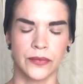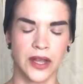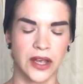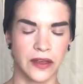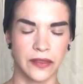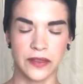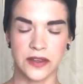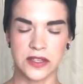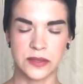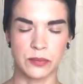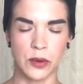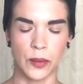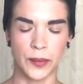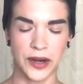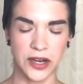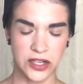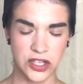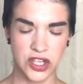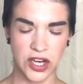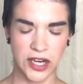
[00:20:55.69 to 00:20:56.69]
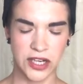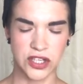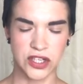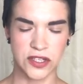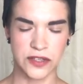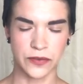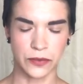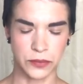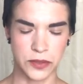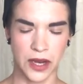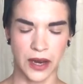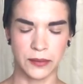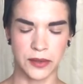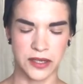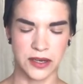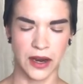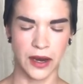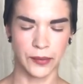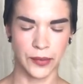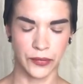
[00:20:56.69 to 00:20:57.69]
In this moment, it changes from time to
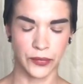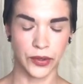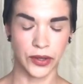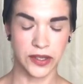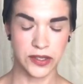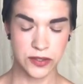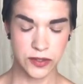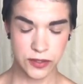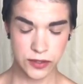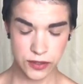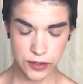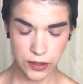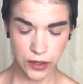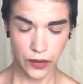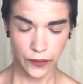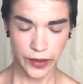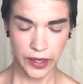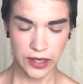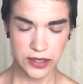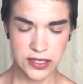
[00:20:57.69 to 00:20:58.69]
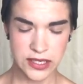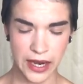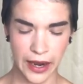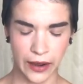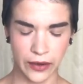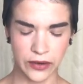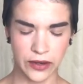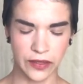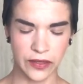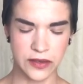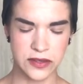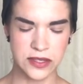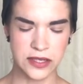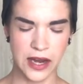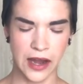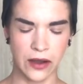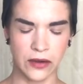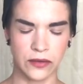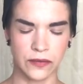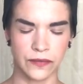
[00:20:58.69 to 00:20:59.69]
time. I'm really slowing it down in this
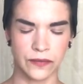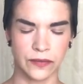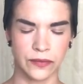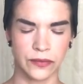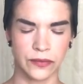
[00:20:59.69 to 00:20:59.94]
now.